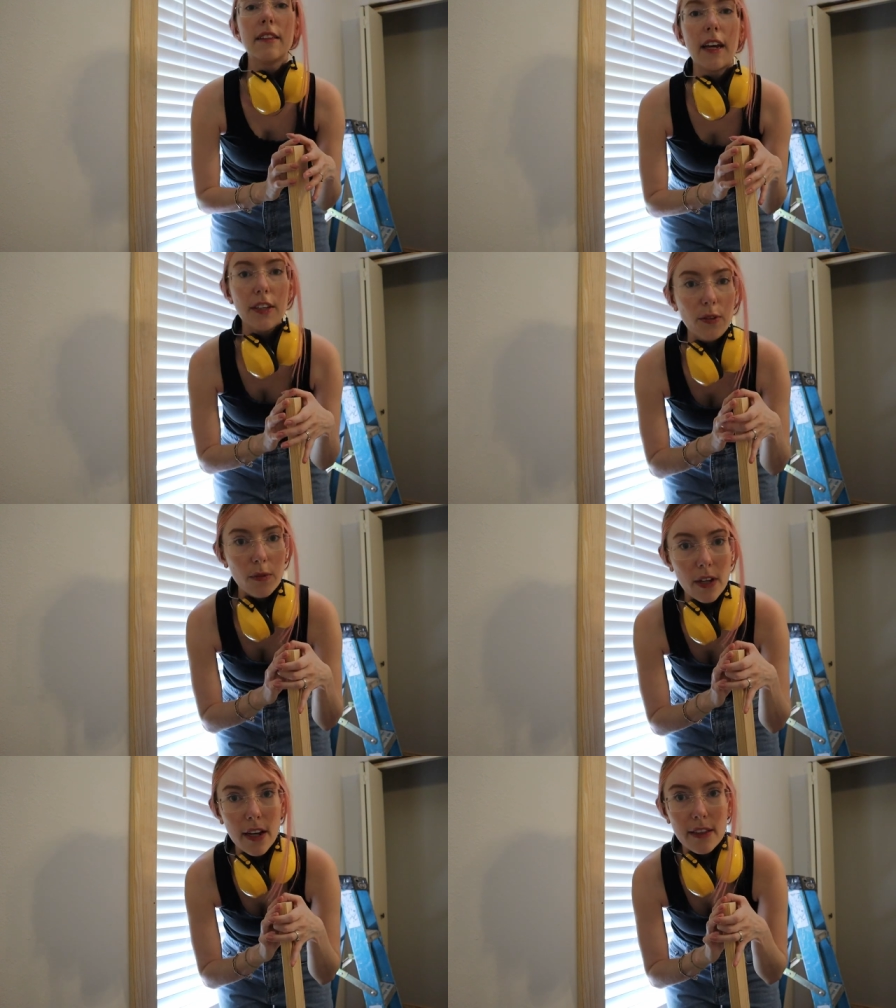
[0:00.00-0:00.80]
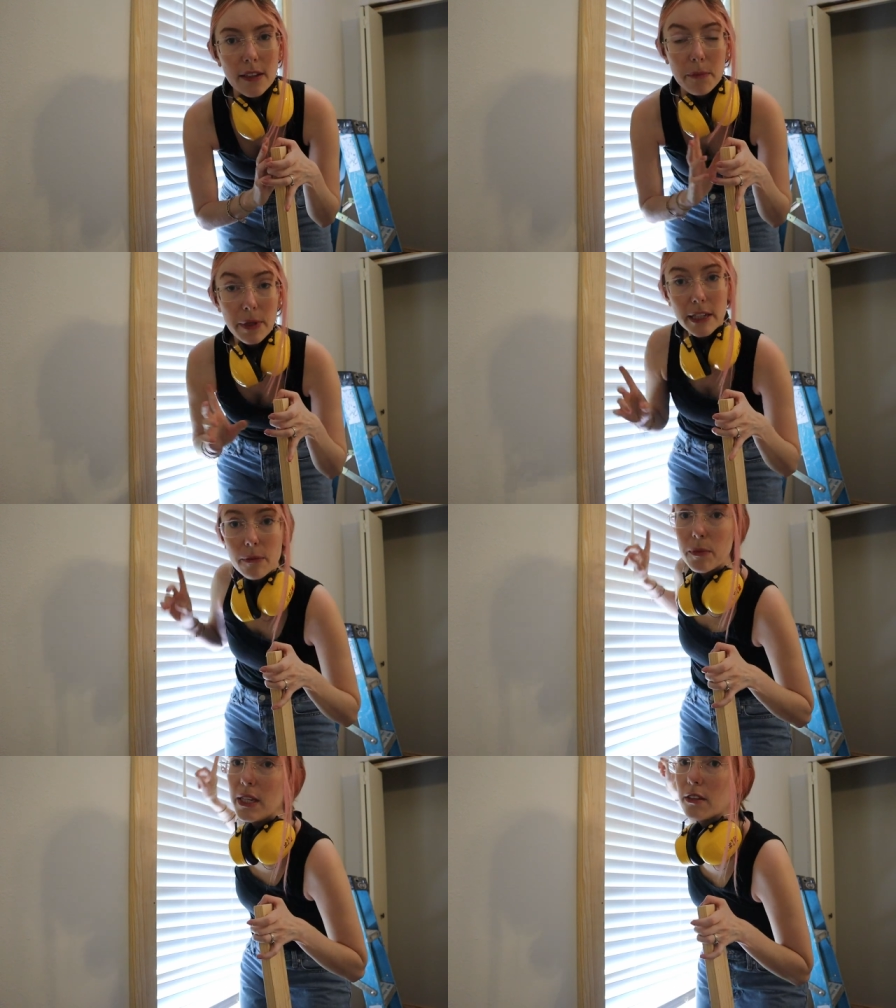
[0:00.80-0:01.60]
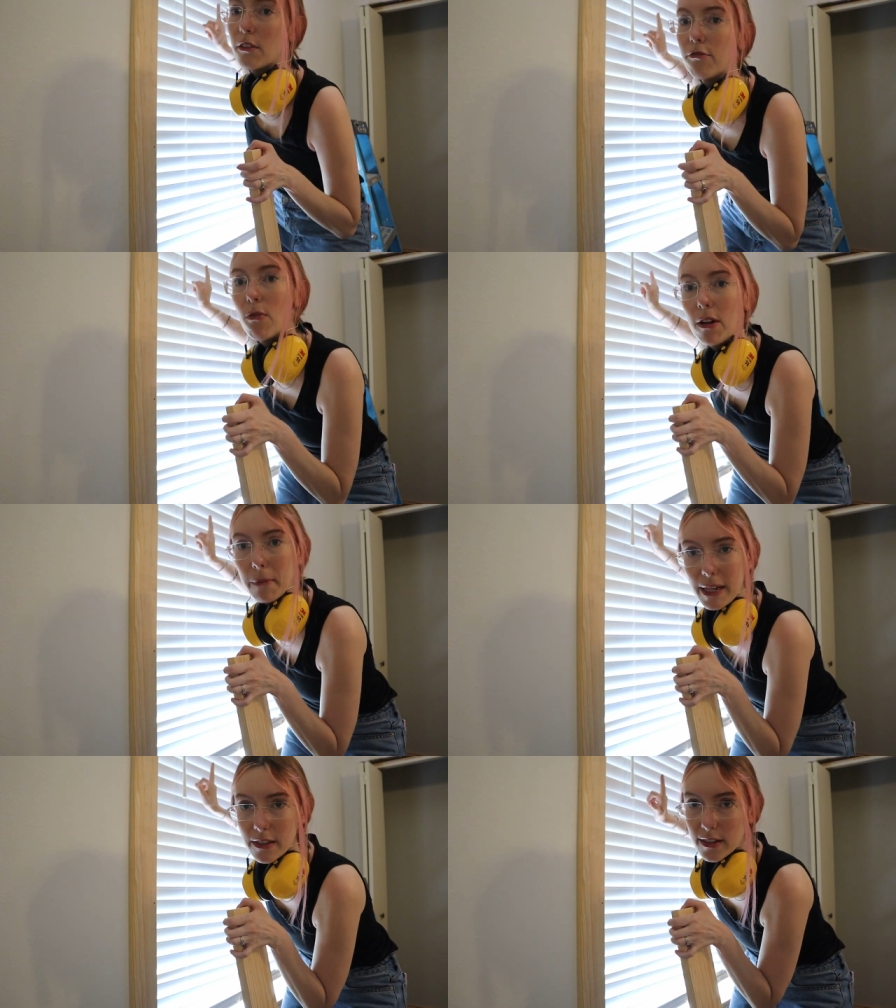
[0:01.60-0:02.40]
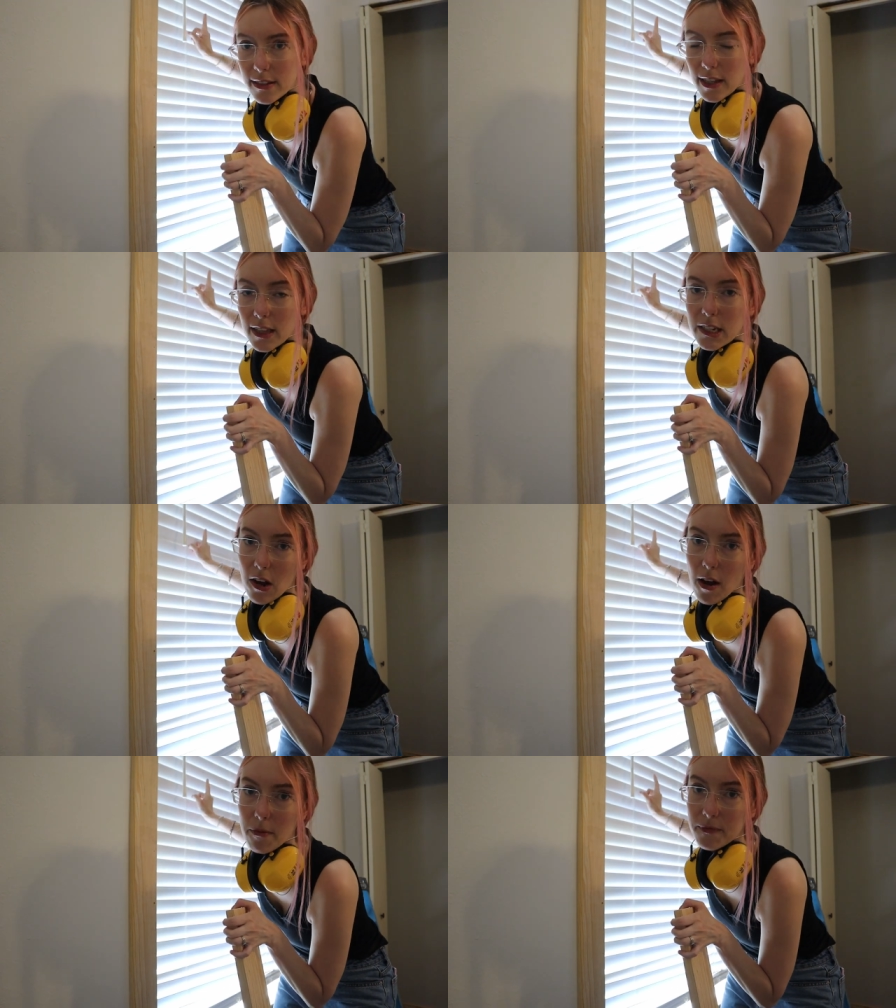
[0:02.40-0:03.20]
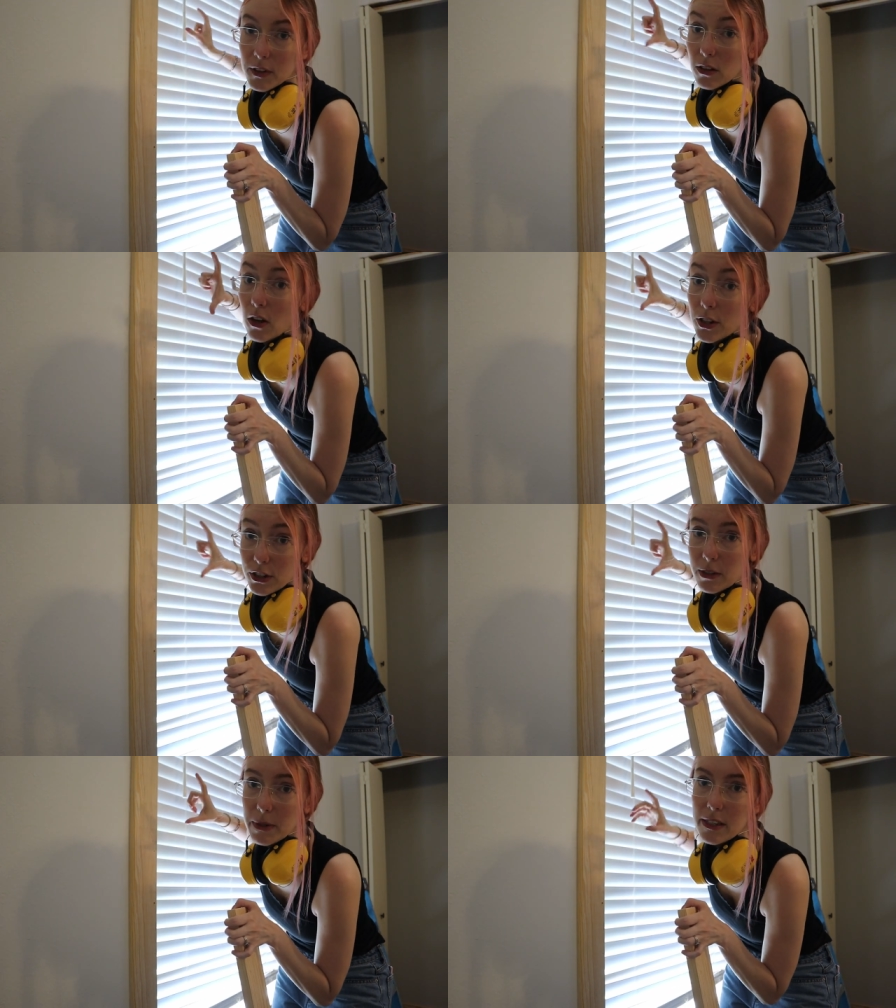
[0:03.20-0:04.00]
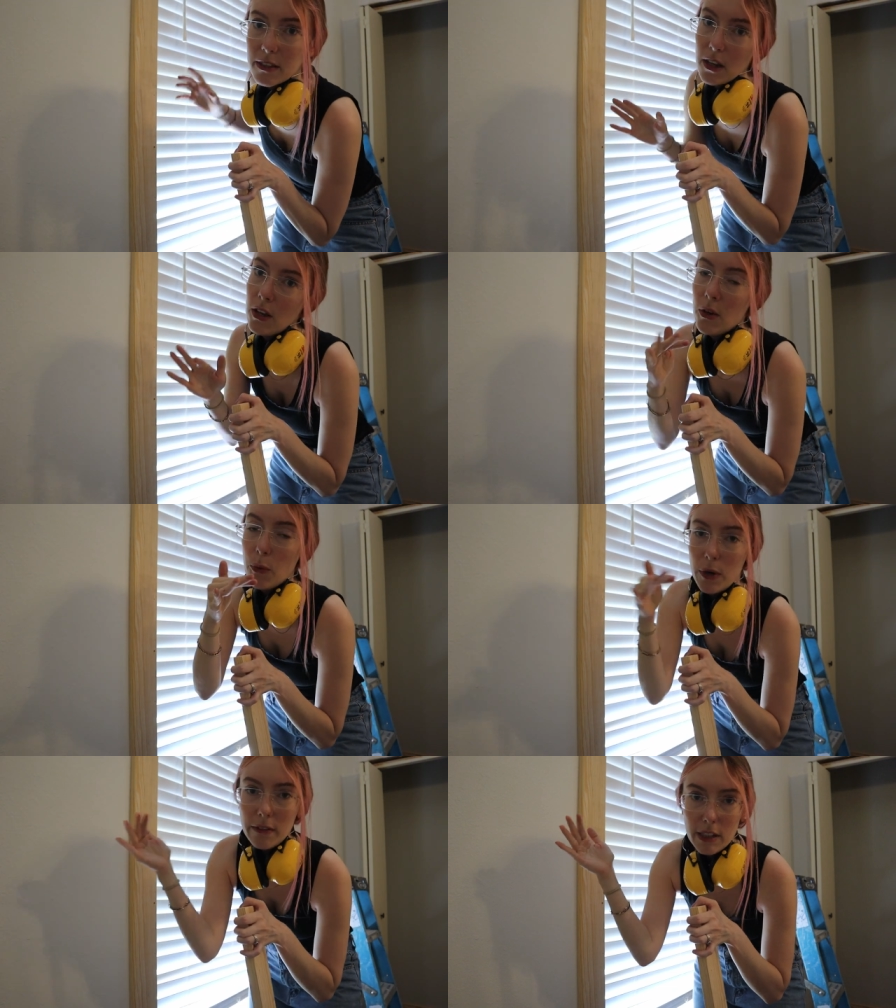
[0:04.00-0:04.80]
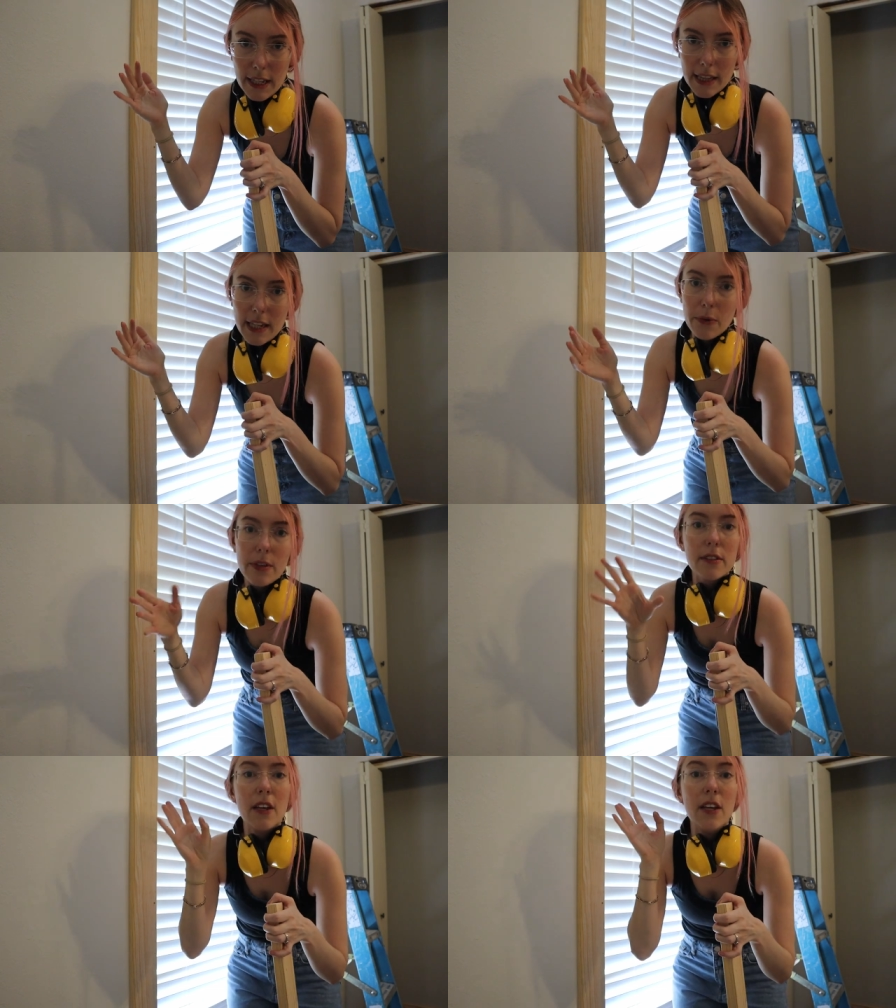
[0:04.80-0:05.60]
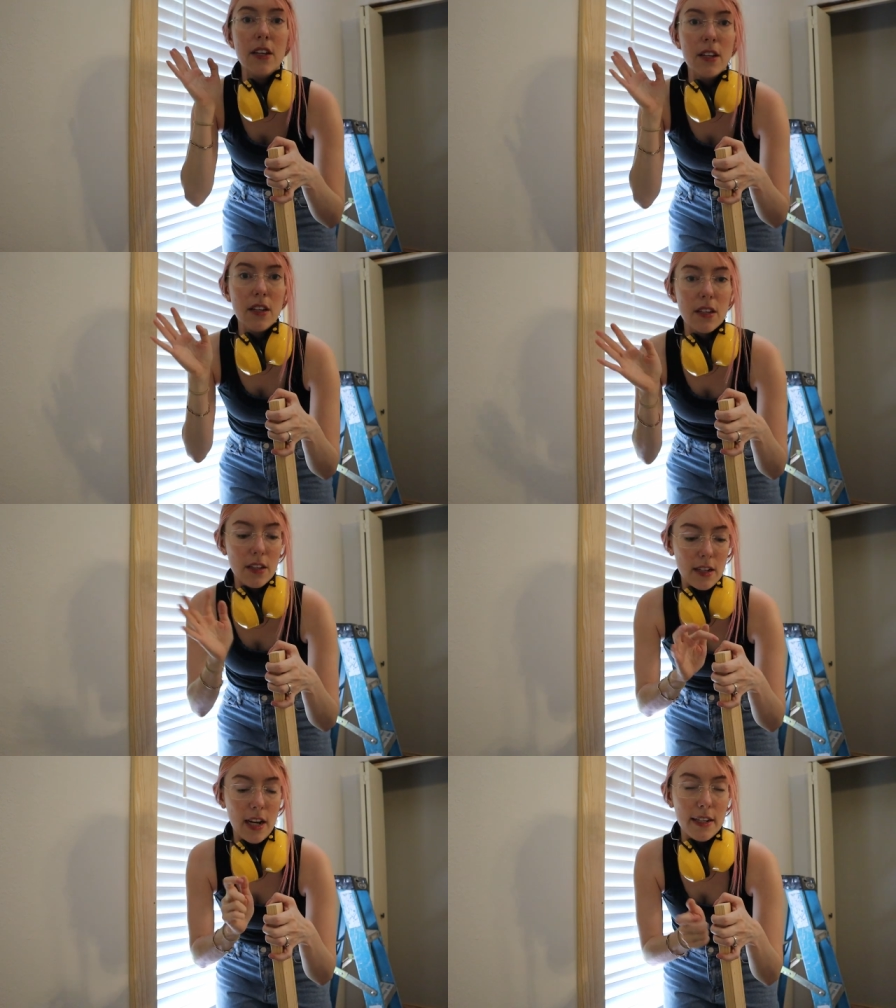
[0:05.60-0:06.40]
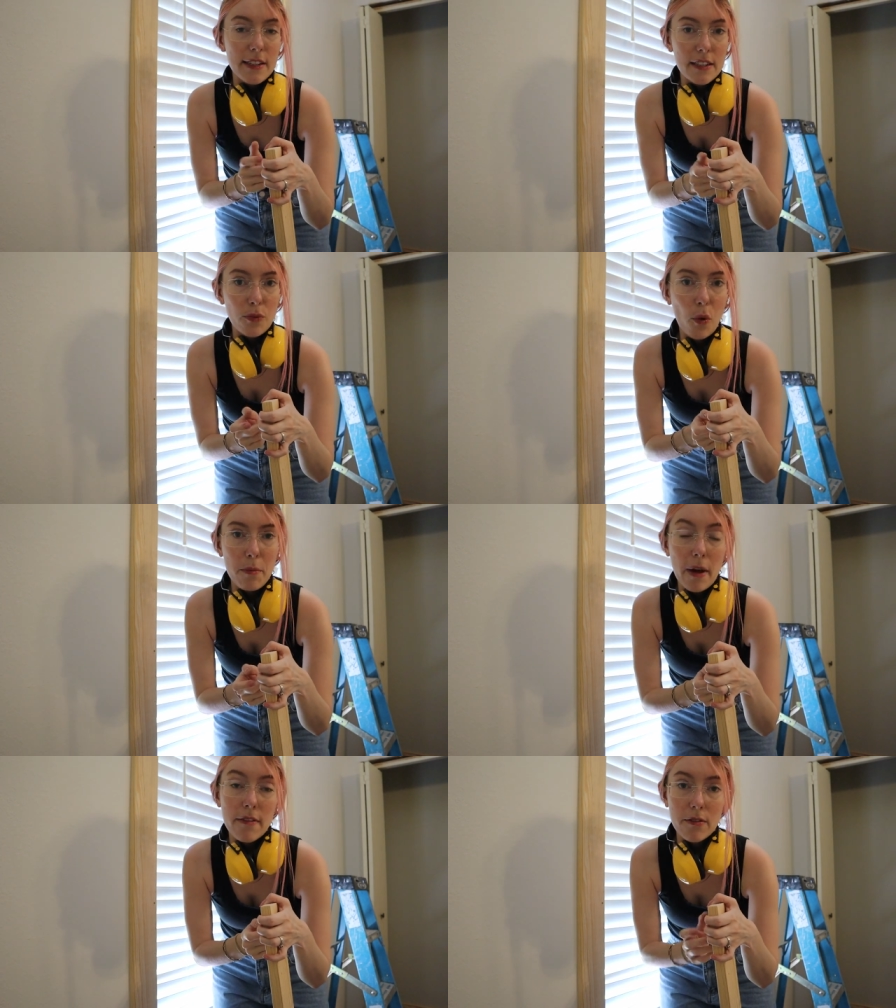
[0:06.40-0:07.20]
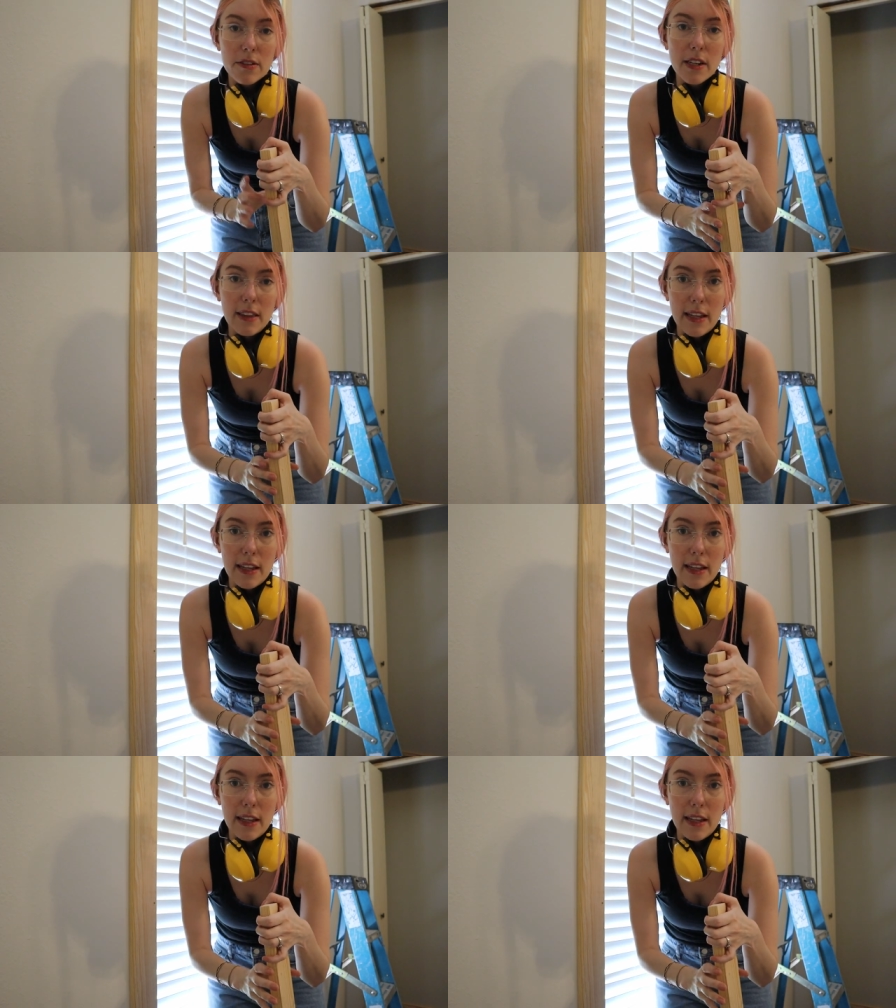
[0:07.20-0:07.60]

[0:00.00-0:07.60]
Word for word: that you cut the big piece of one by six at the top. The largest piece, whatever length that was, cut this one by four to